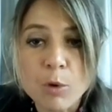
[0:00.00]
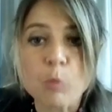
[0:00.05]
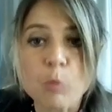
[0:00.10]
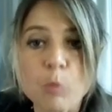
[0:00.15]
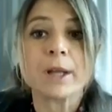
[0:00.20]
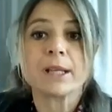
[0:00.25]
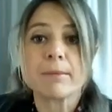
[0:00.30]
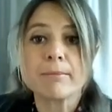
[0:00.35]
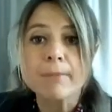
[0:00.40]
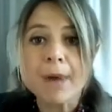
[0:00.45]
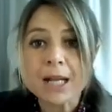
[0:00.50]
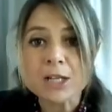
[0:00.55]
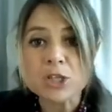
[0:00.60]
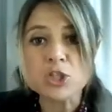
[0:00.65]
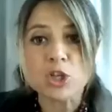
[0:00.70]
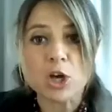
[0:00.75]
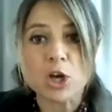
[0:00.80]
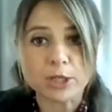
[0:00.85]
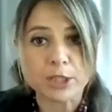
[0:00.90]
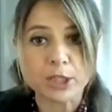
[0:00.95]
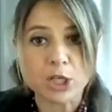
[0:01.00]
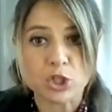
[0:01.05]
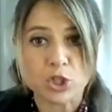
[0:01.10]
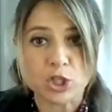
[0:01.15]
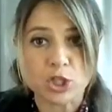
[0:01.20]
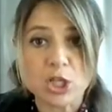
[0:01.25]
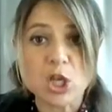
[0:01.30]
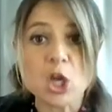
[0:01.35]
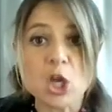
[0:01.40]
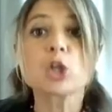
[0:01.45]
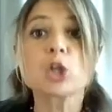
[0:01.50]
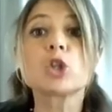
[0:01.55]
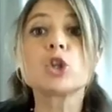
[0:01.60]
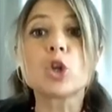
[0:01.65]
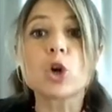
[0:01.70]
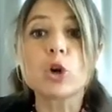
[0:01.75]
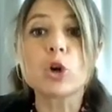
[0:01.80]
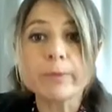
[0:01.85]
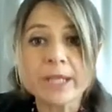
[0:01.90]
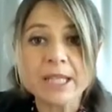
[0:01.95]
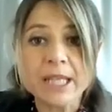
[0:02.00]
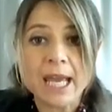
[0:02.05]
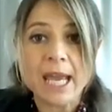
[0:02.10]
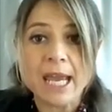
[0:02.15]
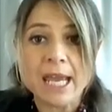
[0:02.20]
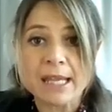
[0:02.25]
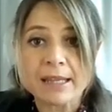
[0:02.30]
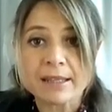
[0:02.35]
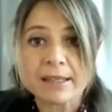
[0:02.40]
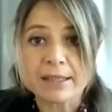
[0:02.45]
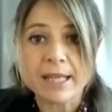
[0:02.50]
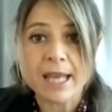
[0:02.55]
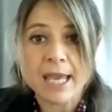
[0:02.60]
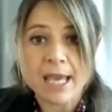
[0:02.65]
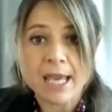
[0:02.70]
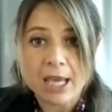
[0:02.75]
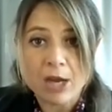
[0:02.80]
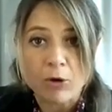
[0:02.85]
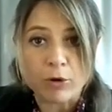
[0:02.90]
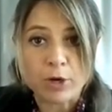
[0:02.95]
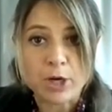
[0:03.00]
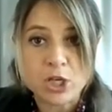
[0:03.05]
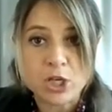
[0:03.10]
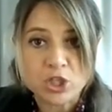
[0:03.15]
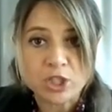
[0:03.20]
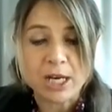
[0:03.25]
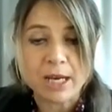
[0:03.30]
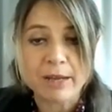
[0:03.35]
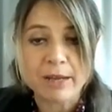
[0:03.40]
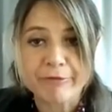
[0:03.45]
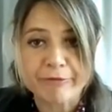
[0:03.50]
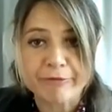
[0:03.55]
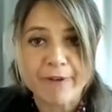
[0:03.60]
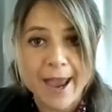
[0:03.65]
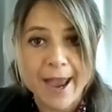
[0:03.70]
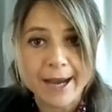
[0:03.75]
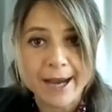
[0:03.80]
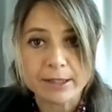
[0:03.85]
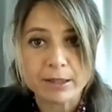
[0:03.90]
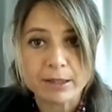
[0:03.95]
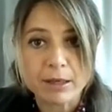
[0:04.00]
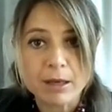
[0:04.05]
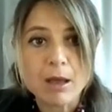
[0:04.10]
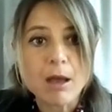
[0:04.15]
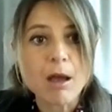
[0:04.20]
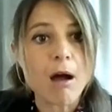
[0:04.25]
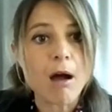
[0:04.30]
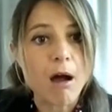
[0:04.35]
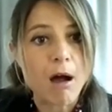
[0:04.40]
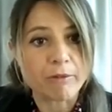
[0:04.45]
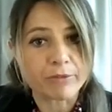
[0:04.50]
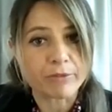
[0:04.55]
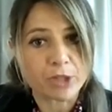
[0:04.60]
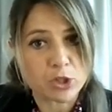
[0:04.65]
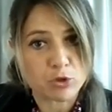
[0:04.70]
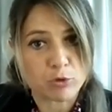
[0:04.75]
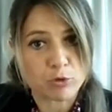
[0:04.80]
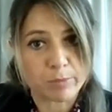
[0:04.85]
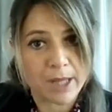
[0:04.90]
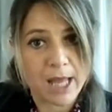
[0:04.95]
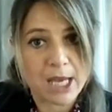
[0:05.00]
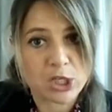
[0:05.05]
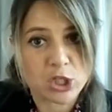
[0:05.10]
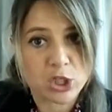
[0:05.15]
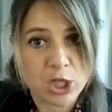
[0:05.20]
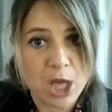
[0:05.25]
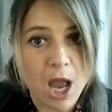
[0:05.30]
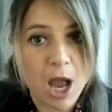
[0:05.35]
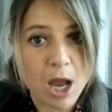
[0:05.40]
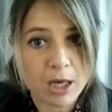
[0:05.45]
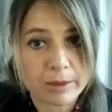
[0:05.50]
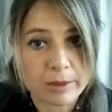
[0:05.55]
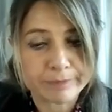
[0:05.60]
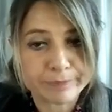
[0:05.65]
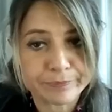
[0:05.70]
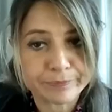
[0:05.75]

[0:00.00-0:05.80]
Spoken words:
when demand shortages dominate the original effect of the supply shock.